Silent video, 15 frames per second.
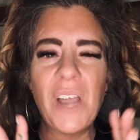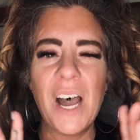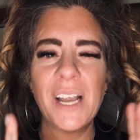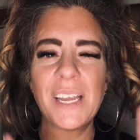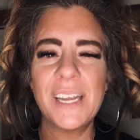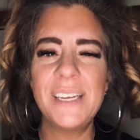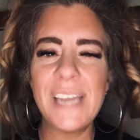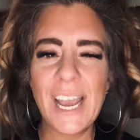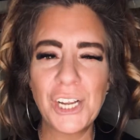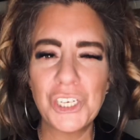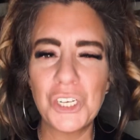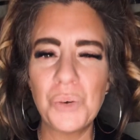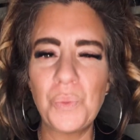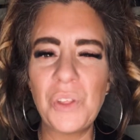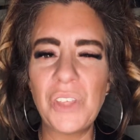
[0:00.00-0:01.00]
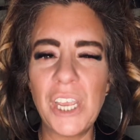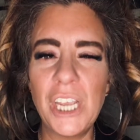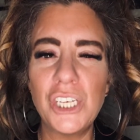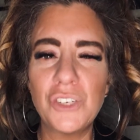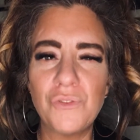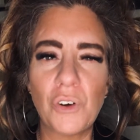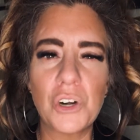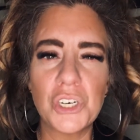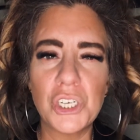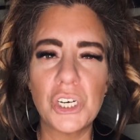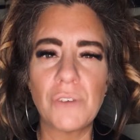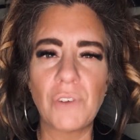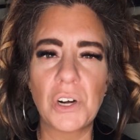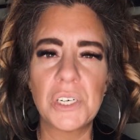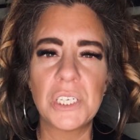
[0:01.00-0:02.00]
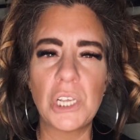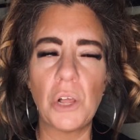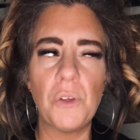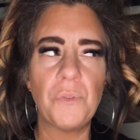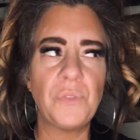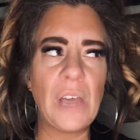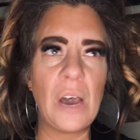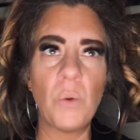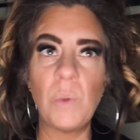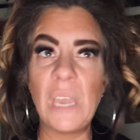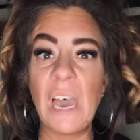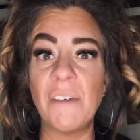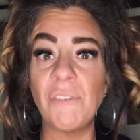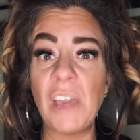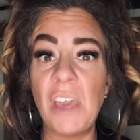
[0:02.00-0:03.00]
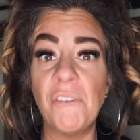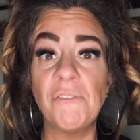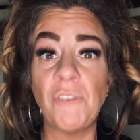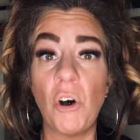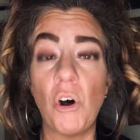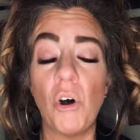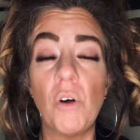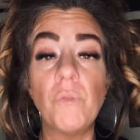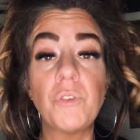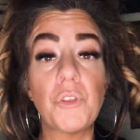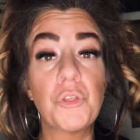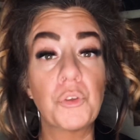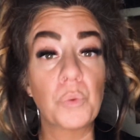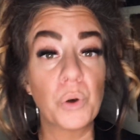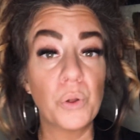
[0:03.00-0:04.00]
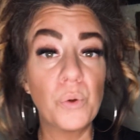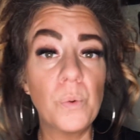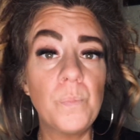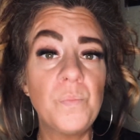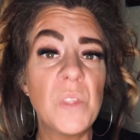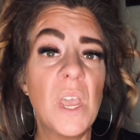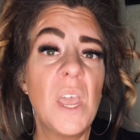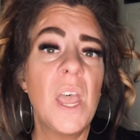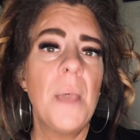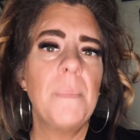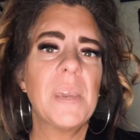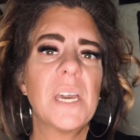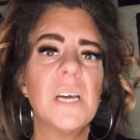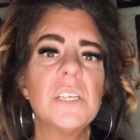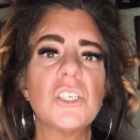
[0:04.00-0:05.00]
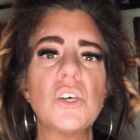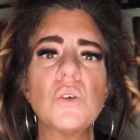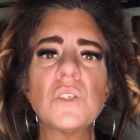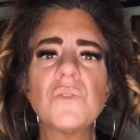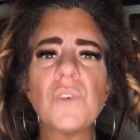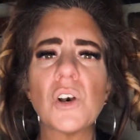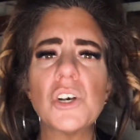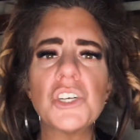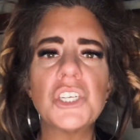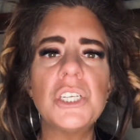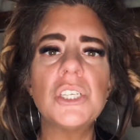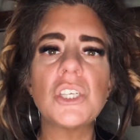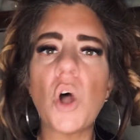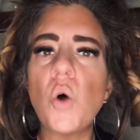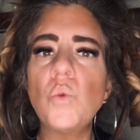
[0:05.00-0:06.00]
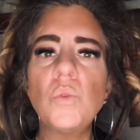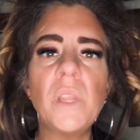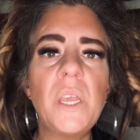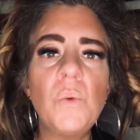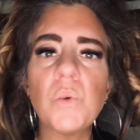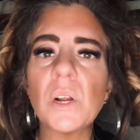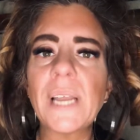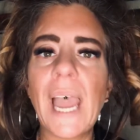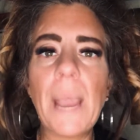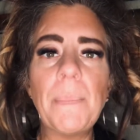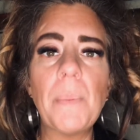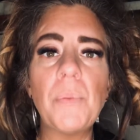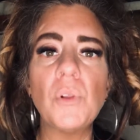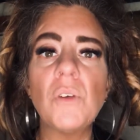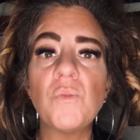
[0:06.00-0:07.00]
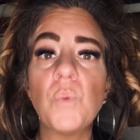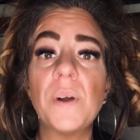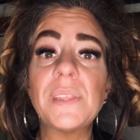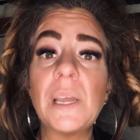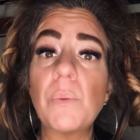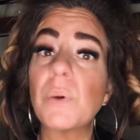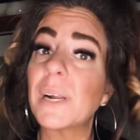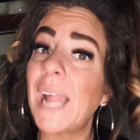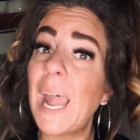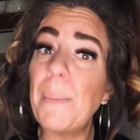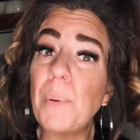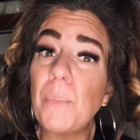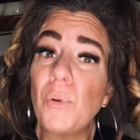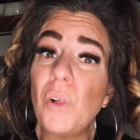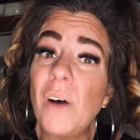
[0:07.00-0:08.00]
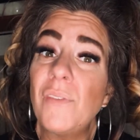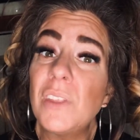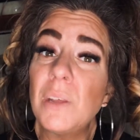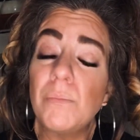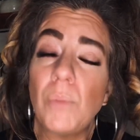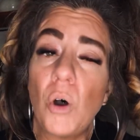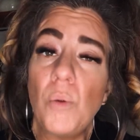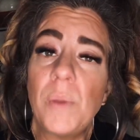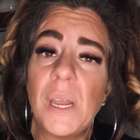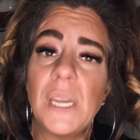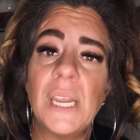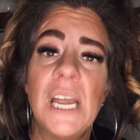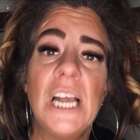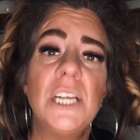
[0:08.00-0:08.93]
connection with each version of ourselves that we have evolved through, because those versions only were capable of what they were capable of in the moment.